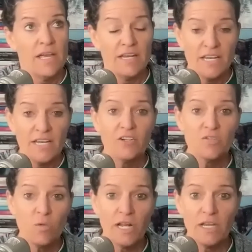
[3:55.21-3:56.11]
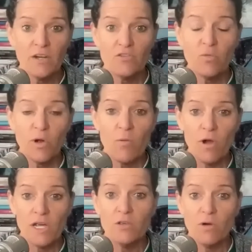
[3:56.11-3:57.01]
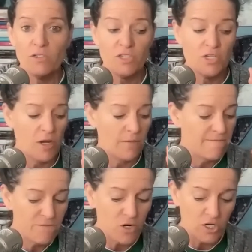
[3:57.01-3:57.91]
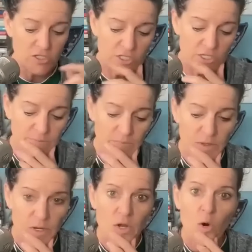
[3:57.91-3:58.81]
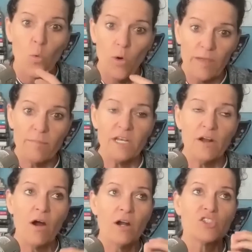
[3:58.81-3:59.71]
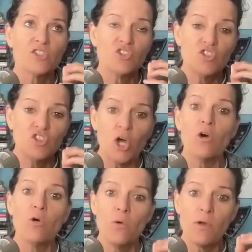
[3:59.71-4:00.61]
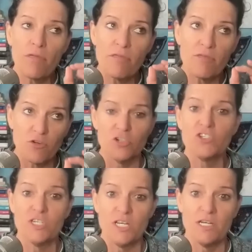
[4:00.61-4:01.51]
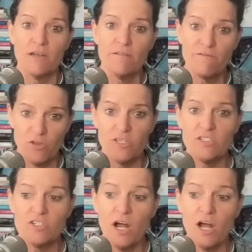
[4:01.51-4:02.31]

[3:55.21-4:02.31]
And here's what I, here's what I want you all to know. First, Women are so thirsty for this